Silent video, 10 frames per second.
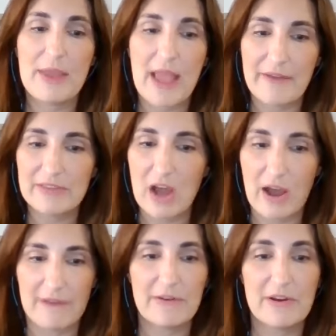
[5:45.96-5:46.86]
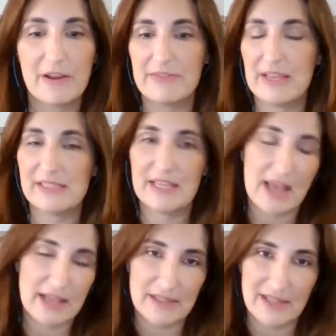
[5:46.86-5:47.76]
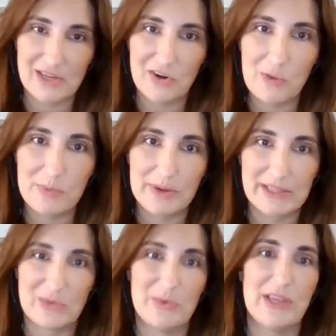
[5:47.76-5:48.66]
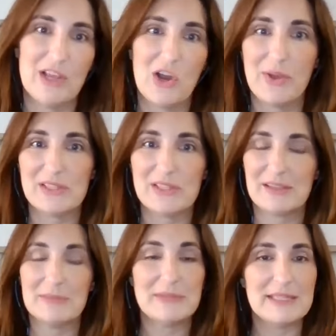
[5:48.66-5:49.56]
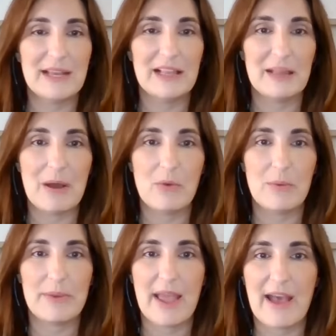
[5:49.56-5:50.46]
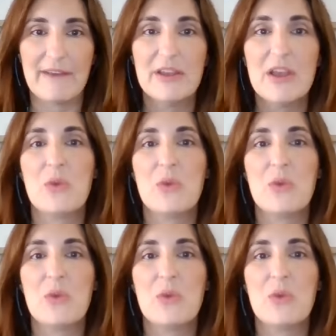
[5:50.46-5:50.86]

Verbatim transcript: we have to offer, and if they say yes, that's our opening to really go into some detail about what we have.